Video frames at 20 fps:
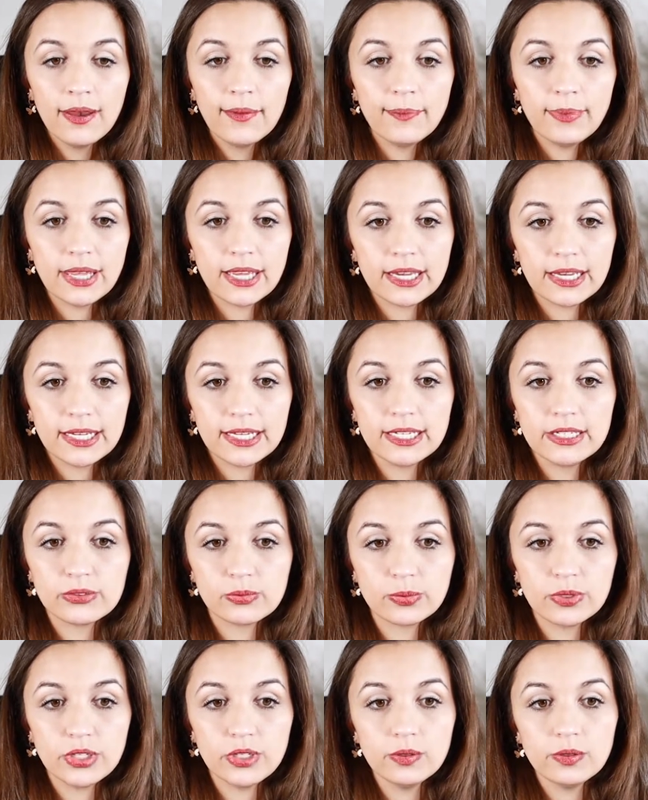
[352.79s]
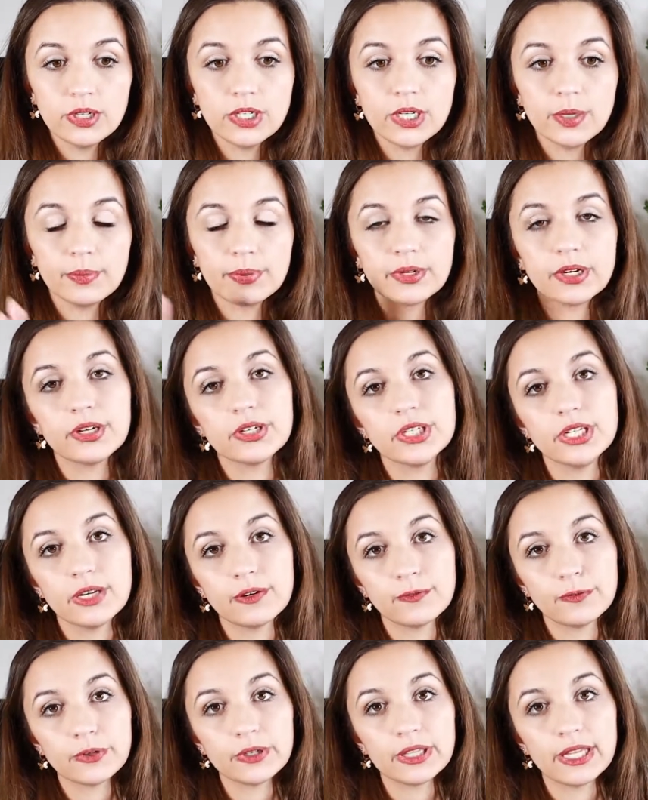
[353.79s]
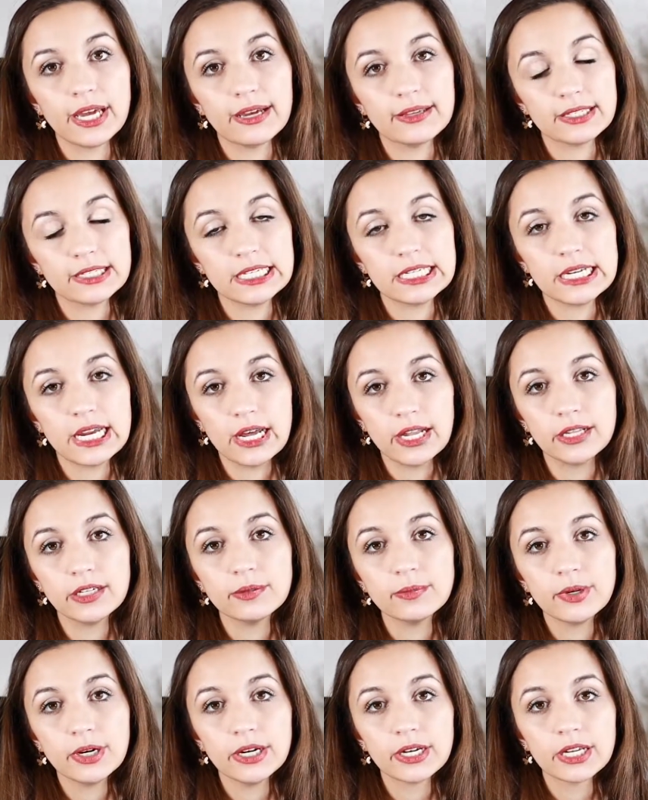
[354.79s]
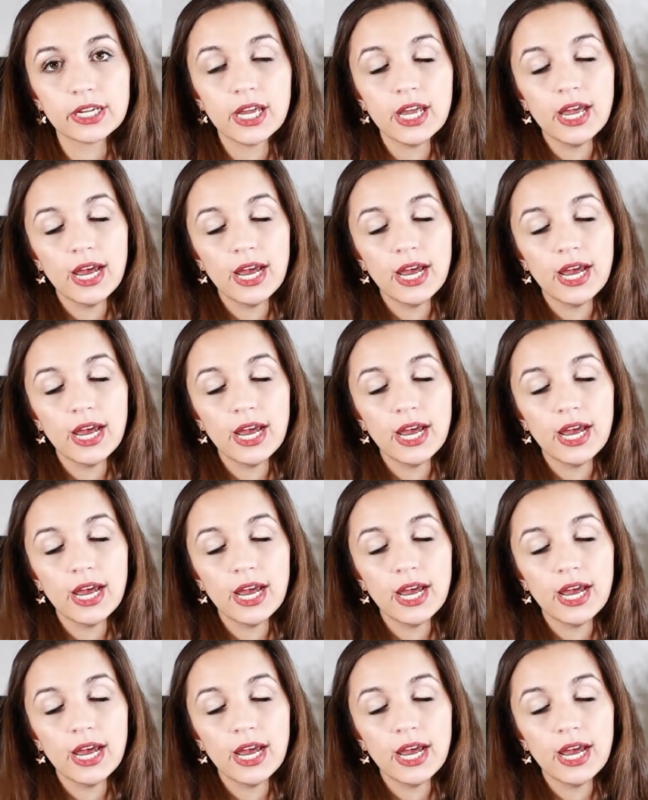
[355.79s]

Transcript: because when you are approaching $4,000 mark,